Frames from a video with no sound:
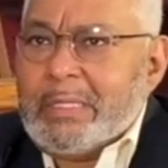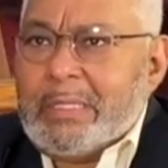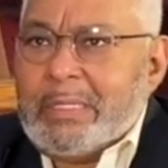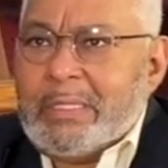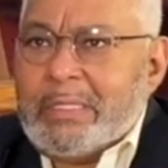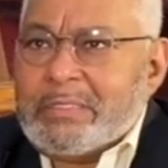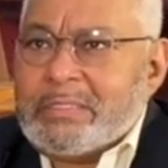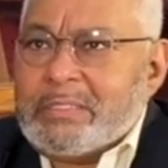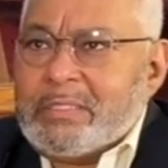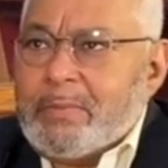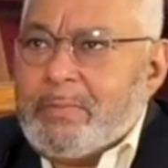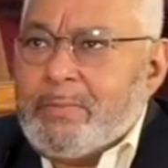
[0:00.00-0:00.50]

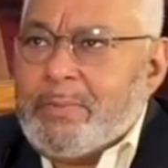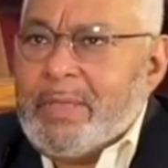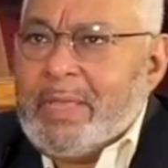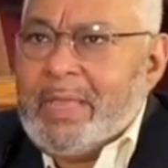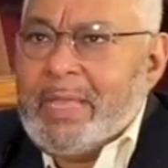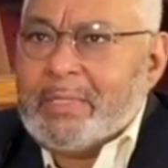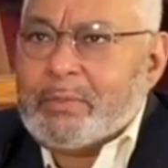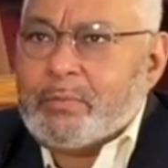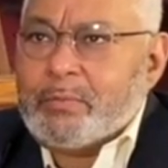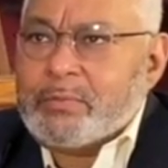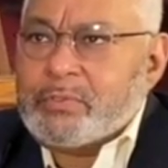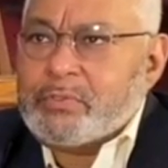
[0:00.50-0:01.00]
His
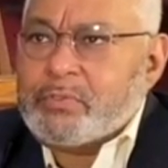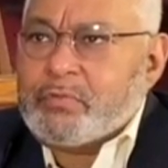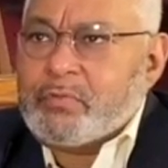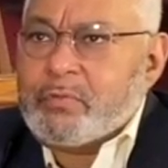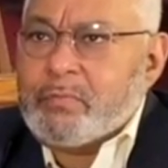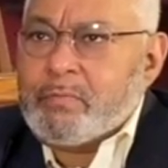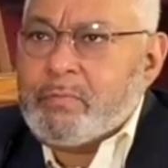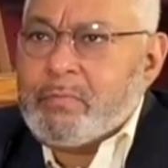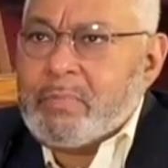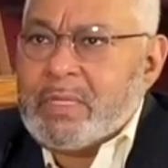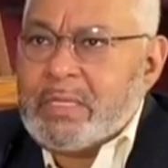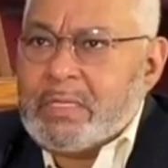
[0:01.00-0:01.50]
impact was
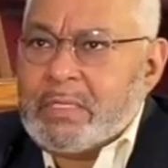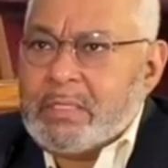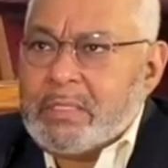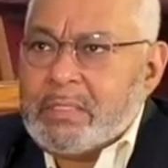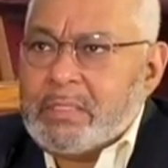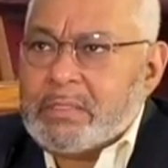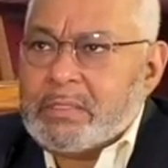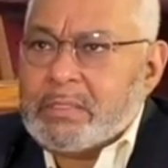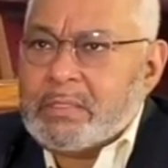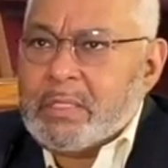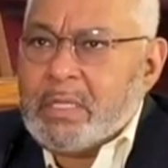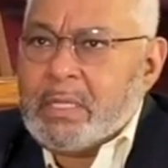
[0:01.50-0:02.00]

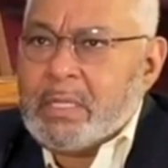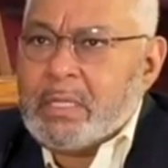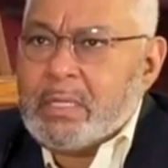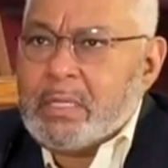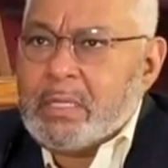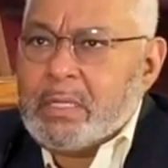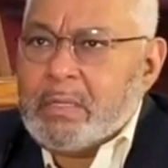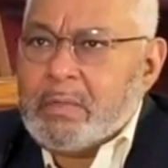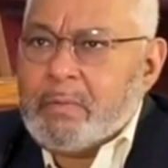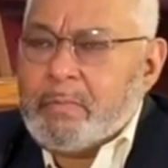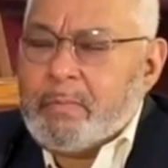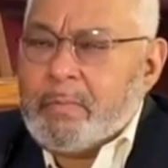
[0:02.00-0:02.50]
tremendous.
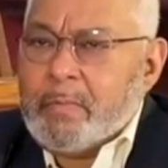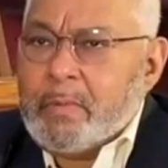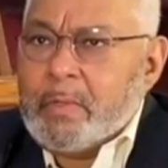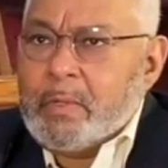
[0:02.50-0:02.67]
Uh,